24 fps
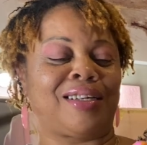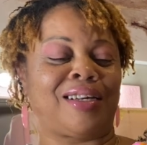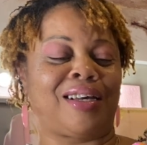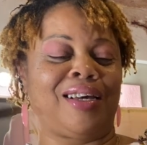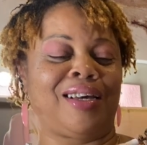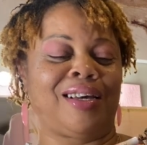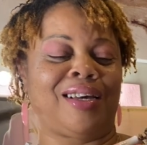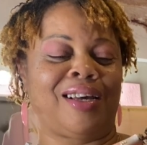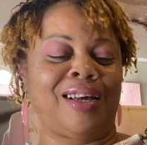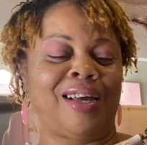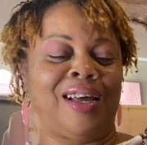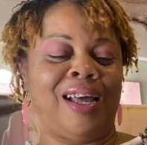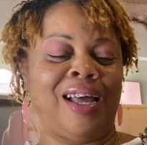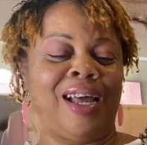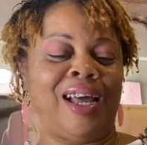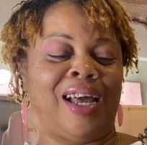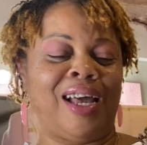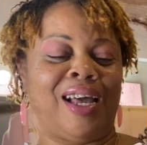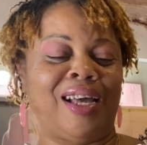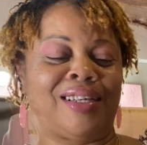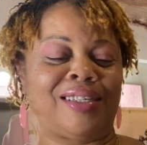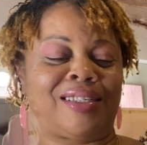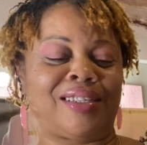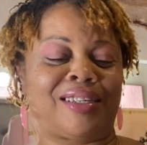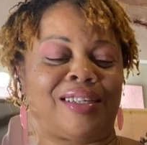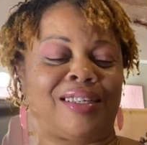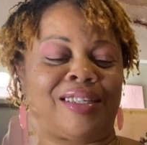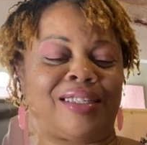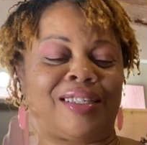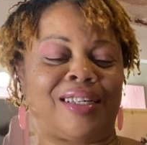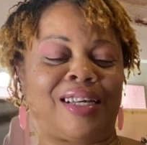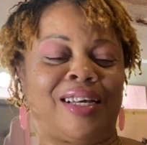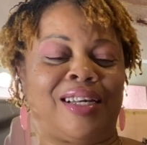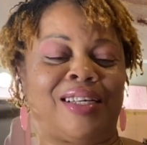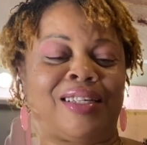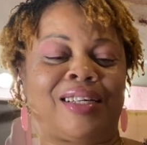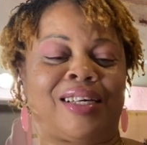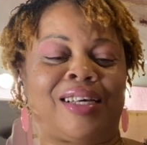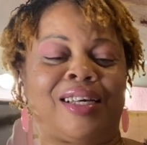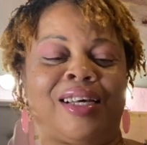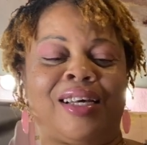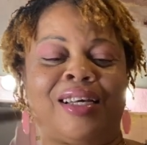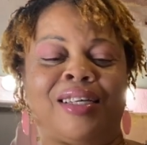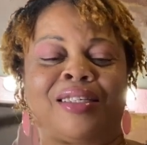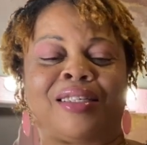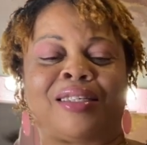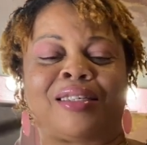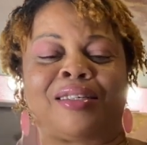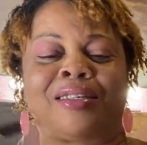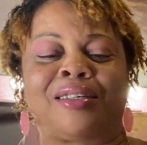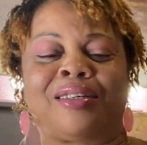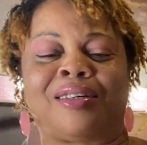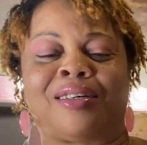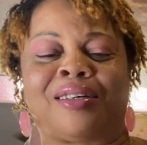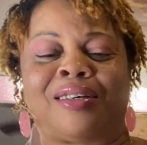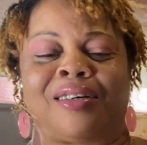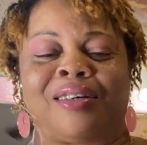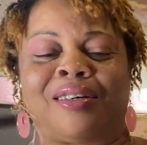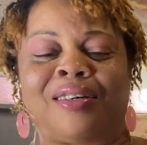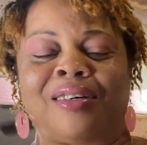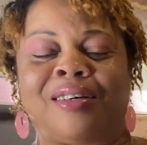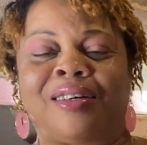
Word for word: it's, it, it kisses, look.